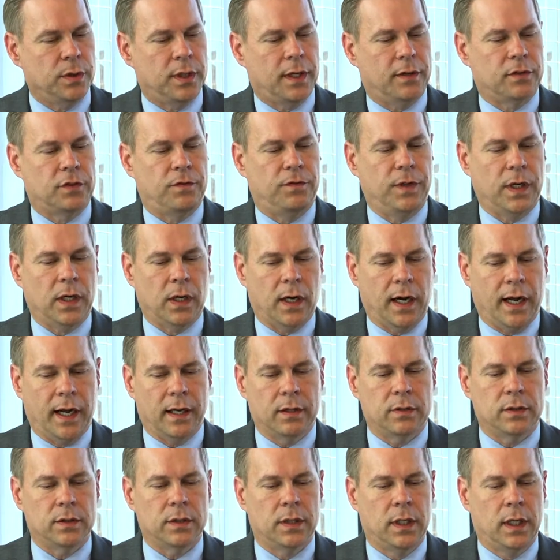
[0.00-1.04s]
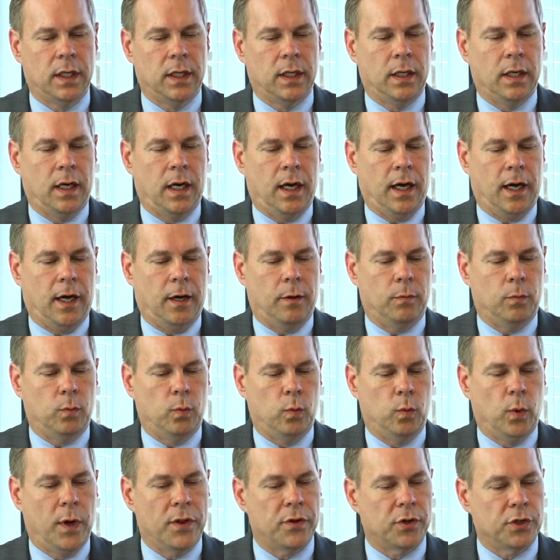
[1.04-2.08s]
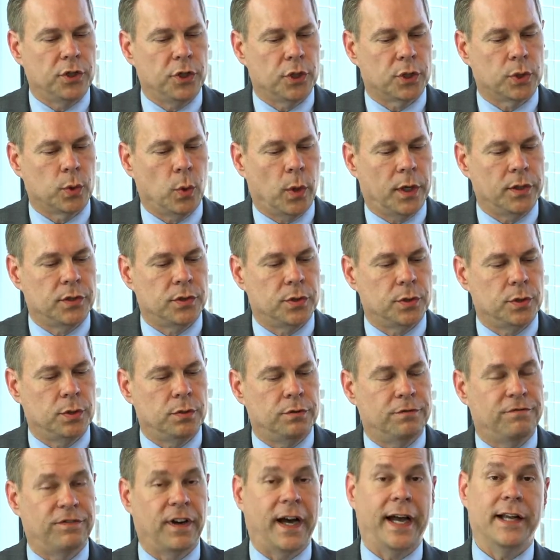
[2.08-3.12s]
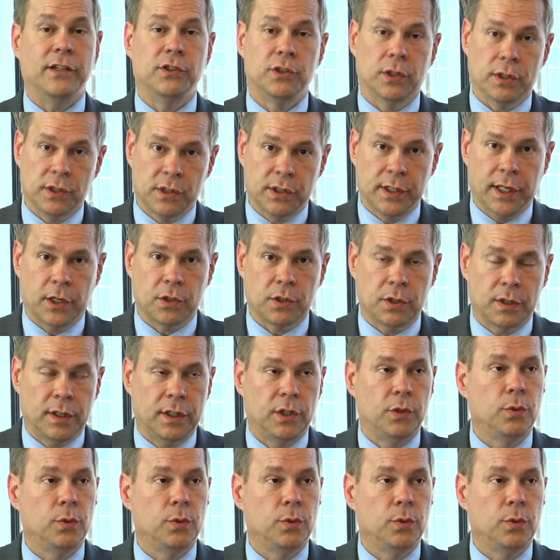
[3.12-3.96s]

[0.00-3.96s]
You have to figure out whether you're going to fight jurisdiction.